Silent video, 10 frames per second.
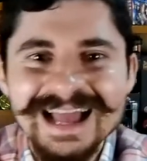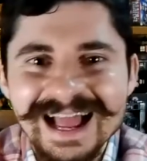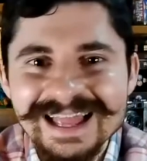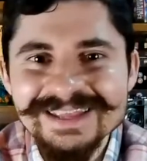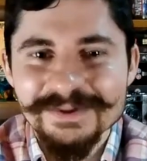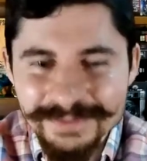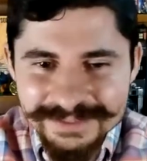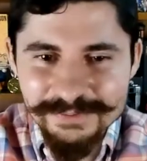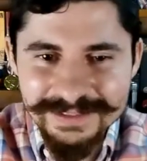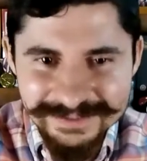You know what
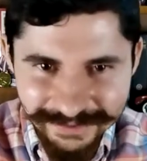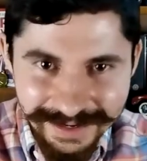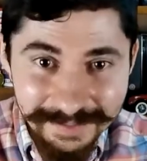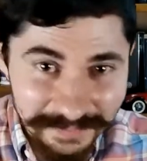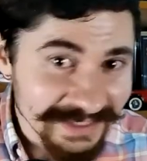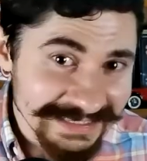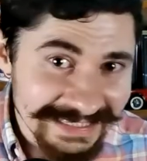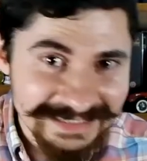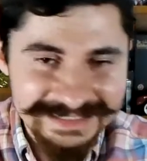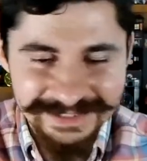the Winter Olympics is?